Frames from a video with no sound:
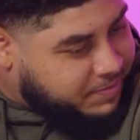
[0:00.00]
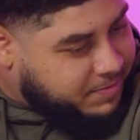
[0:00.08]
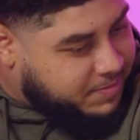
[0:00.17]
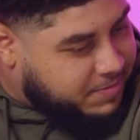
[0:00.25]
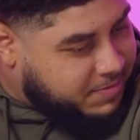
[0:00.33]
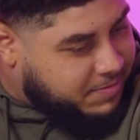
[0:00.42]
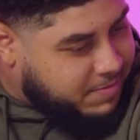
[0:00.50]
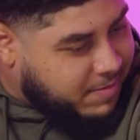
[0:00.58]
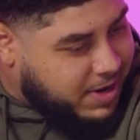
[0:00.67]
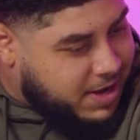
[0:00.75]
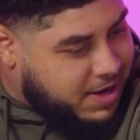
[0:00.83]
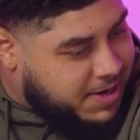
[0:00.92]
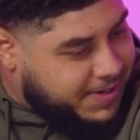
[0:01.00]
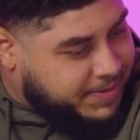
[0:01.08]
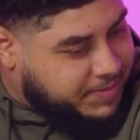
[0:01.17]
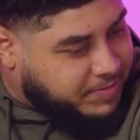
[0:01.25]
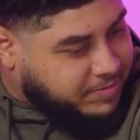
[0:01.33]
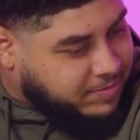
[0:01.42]

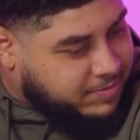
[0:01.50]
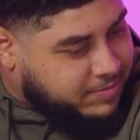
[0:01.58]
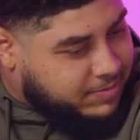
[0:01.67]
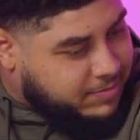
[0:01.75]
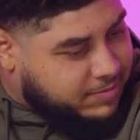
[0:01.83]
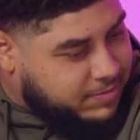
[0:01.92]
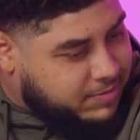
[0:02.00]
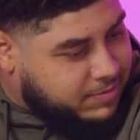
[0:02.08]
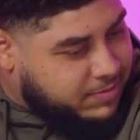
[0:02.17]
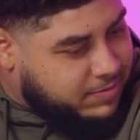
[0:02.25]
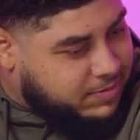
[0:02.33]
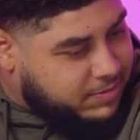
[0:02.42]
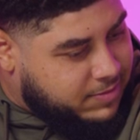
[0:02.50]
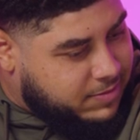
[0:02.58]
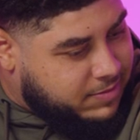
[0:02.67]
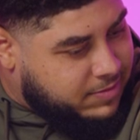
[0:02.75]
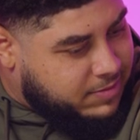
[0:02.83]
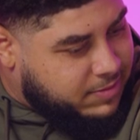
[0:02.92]

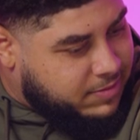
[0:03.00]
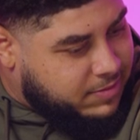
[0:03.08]
(silent)